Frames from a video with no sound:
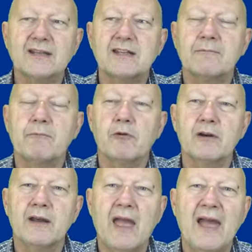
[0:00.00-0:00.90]
that's
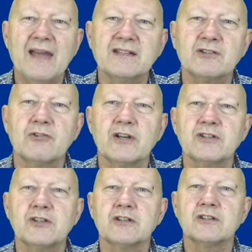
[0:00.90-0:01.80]
important. As
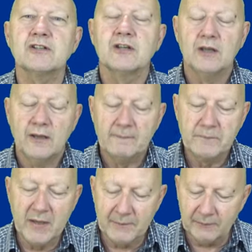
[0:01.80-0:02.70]
Christians,
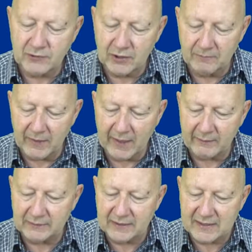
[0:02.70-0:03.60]
People should be
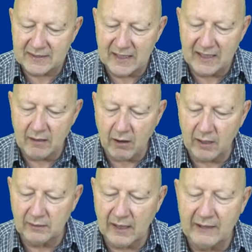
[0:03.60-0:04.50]
able to see
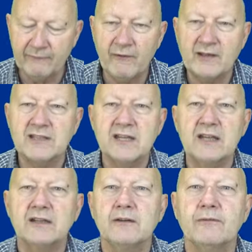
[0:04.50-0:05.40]
our life and
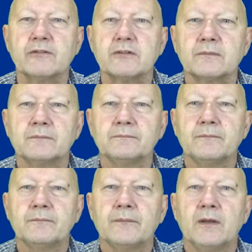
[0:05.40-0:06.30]
see a difference.
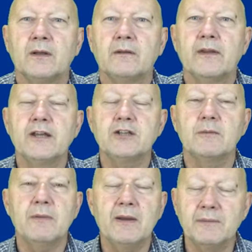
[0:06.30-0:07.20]
They
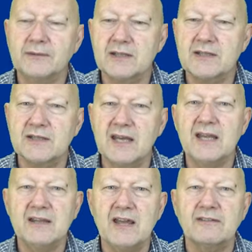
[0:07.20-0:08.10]
should be able to
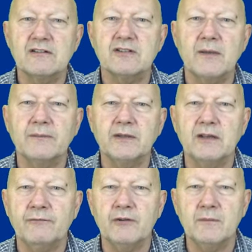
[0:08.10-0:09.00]
see that there's something
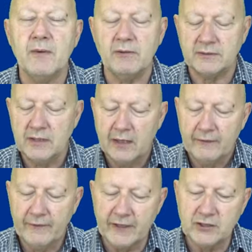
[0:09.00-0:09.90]
different about us.
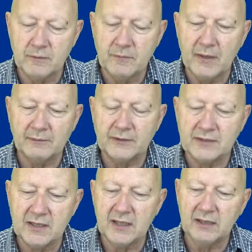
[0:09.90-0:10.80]
They should be able to
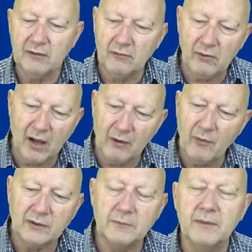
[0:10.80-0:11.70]
see, you know, I
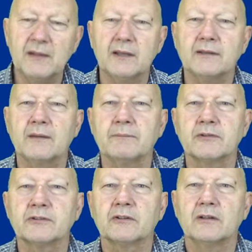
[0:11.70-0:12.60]
want to be like that
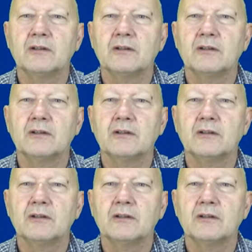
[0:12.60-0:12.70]
person.